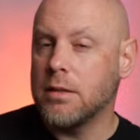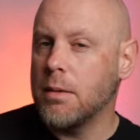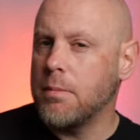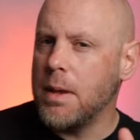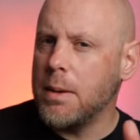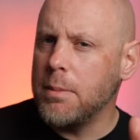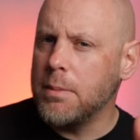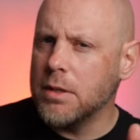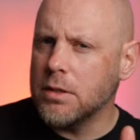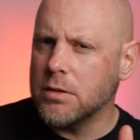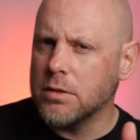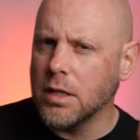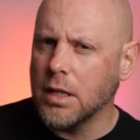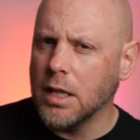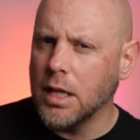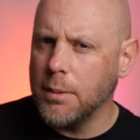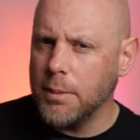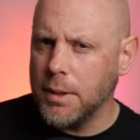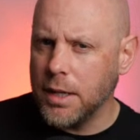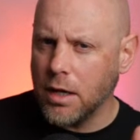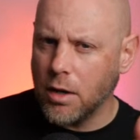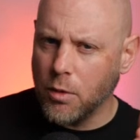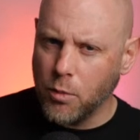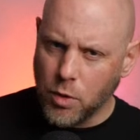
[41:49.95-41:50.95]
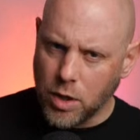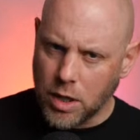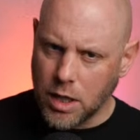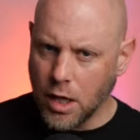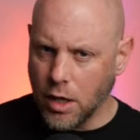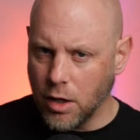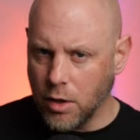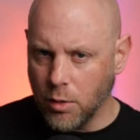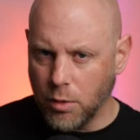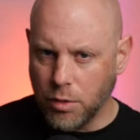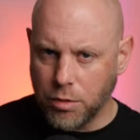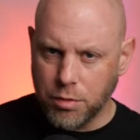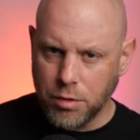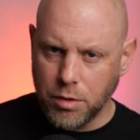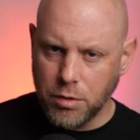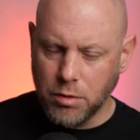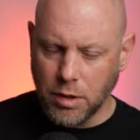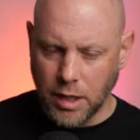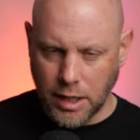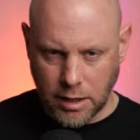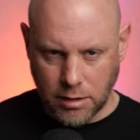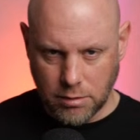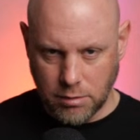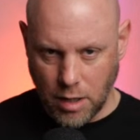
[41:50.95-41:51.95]
And maybe there's a limit on what can go through,
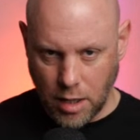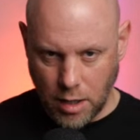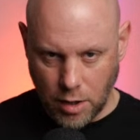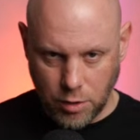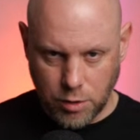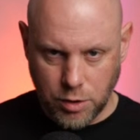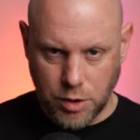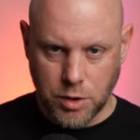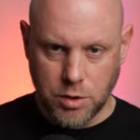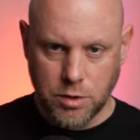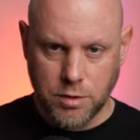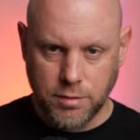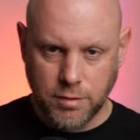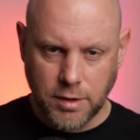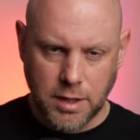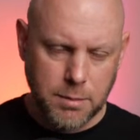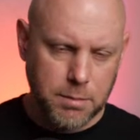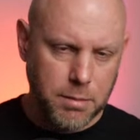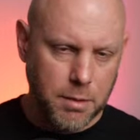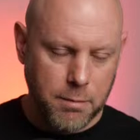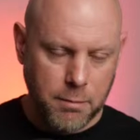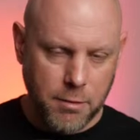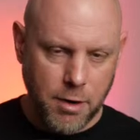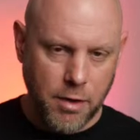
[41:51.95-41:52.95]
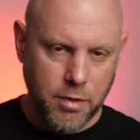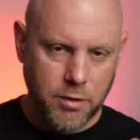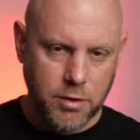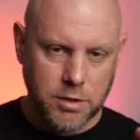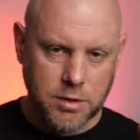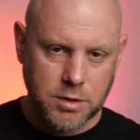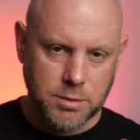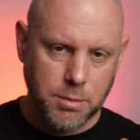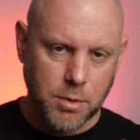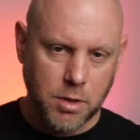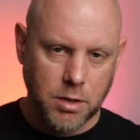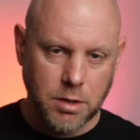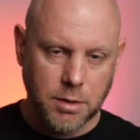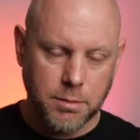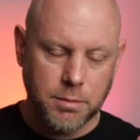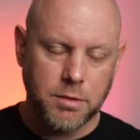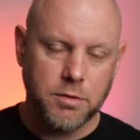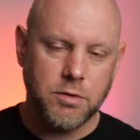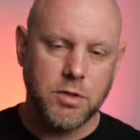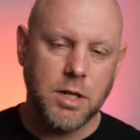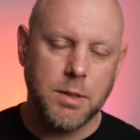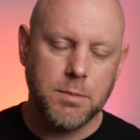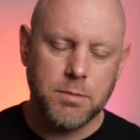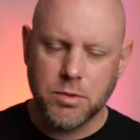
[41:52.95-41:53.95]
like not a huge fleet, but rather a small number
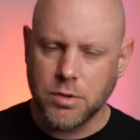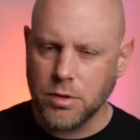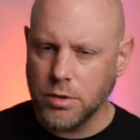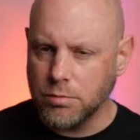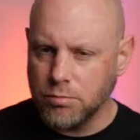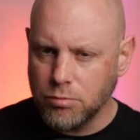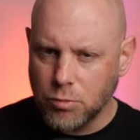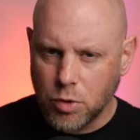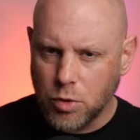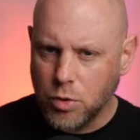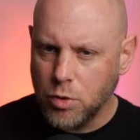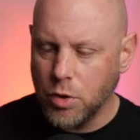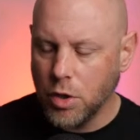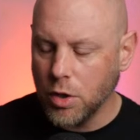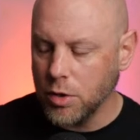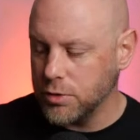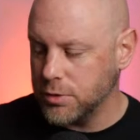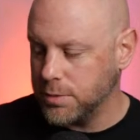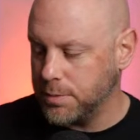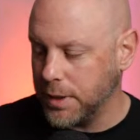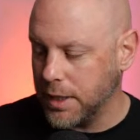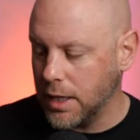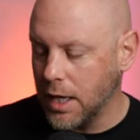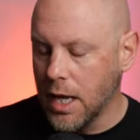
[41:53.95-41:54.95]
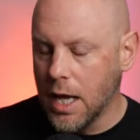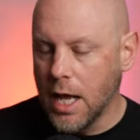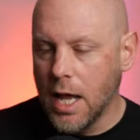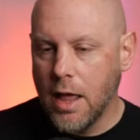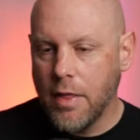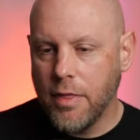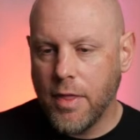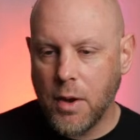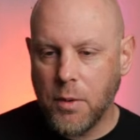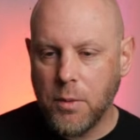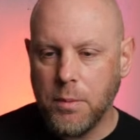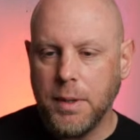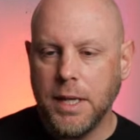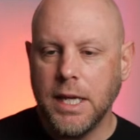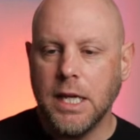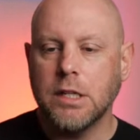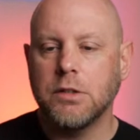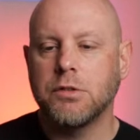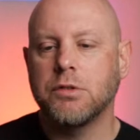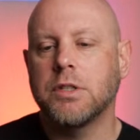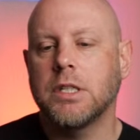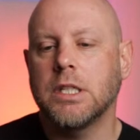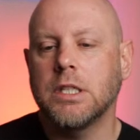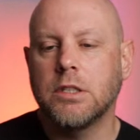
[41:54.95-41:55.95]
of ships, or who knows. But that would be
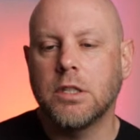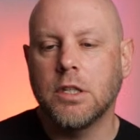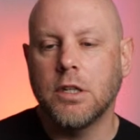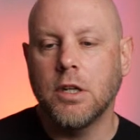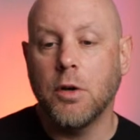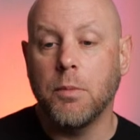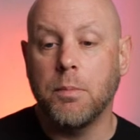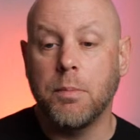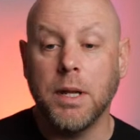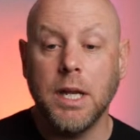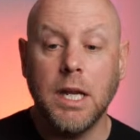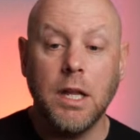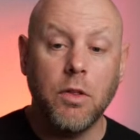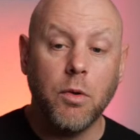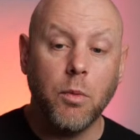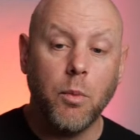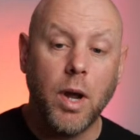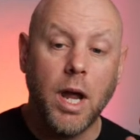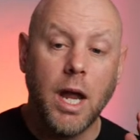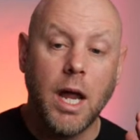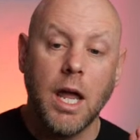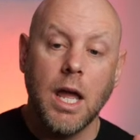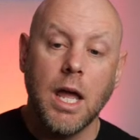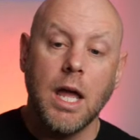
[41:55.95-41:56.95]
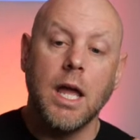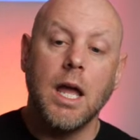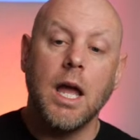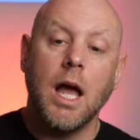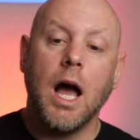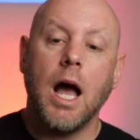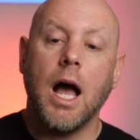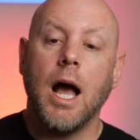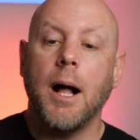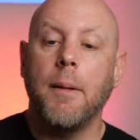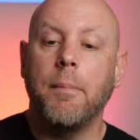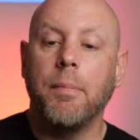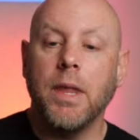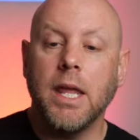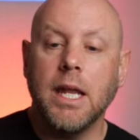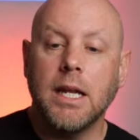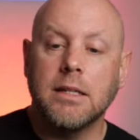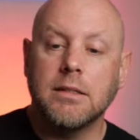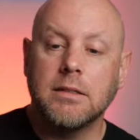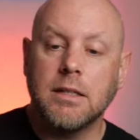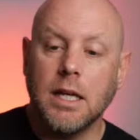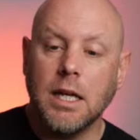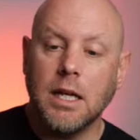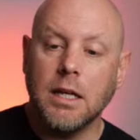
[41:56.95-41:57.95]
interesting to note. But either way, it
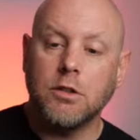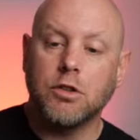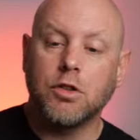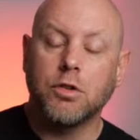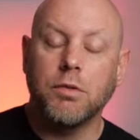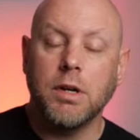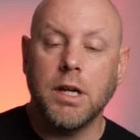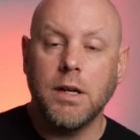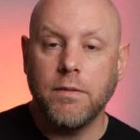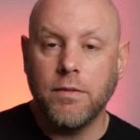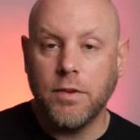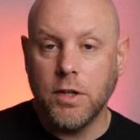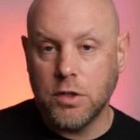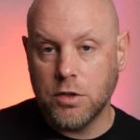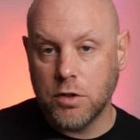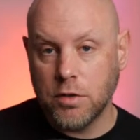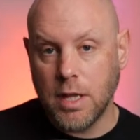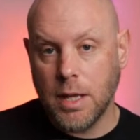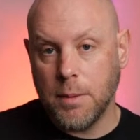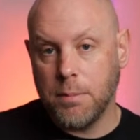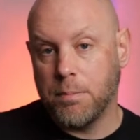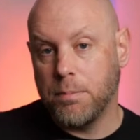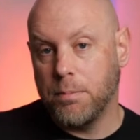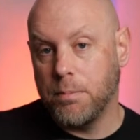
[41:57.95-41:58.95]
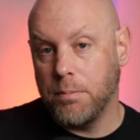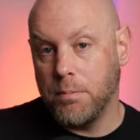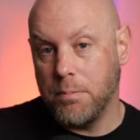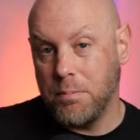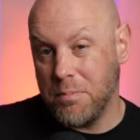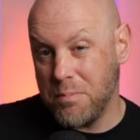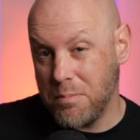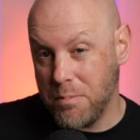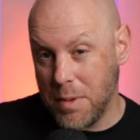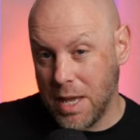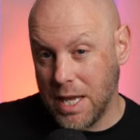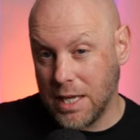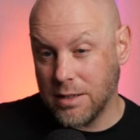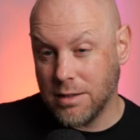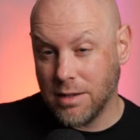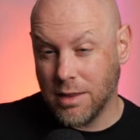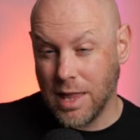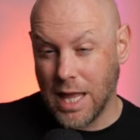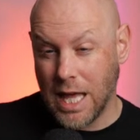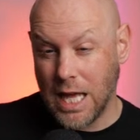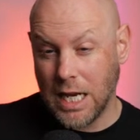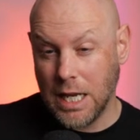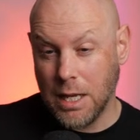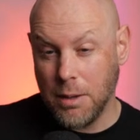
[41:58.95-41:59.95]
is a terrain feature that makes
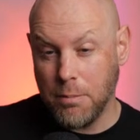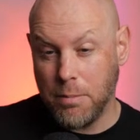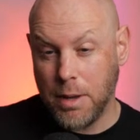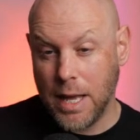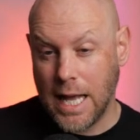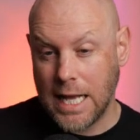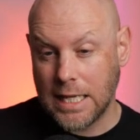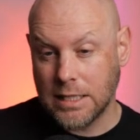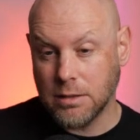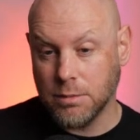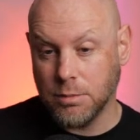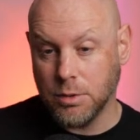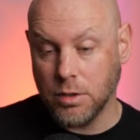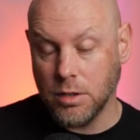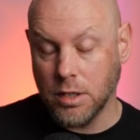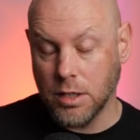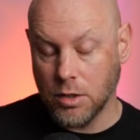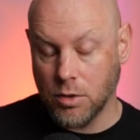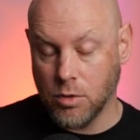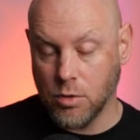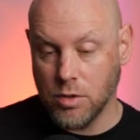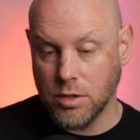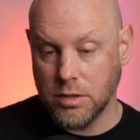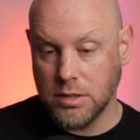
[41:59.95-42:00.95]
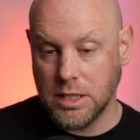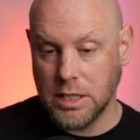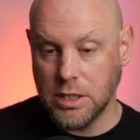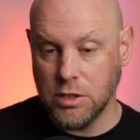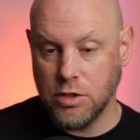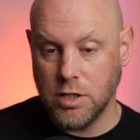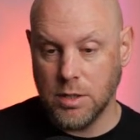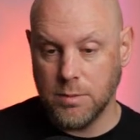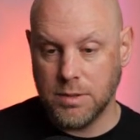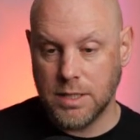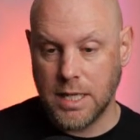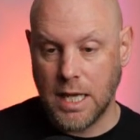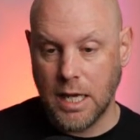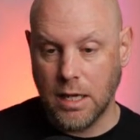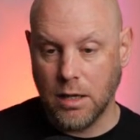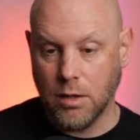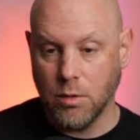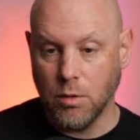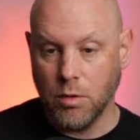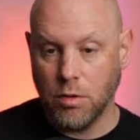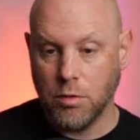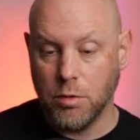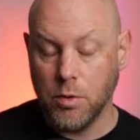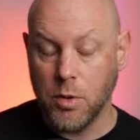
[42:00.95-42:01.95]
that impassable. And of course, these ships can't
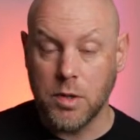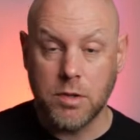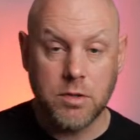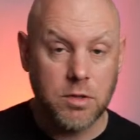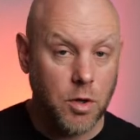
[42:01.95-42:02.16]
go through it.